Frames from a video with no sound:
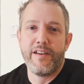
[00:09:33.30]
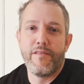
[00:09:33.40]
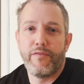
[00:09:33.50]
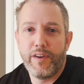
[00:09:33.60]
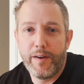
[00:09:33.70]

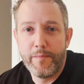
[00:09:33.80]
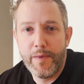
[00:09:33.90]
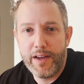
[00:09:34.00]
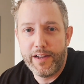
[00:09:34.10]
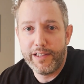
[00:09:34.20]
from
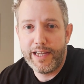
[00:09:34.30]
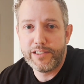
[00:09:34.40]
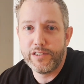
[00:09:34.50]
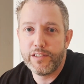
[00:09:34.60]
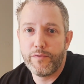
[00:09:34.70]

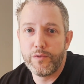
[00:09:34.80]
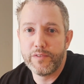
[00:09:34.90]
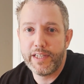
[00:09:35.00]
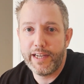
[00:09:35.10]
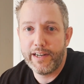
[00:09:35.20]
Legends of
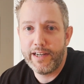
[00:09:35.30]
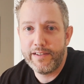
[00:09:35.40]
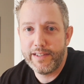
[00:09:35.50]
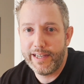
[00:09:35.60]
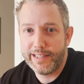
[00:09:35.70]

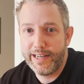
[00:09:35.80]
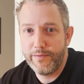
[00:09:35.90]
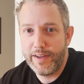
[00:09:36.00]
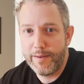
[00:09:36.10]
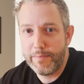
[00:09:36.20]
Runeterra, that kind
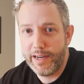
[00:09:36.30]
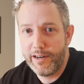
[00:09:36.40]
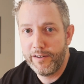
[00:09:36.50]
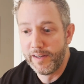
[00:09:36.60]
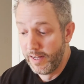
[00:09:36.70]
of
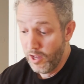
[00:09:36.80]
vampire.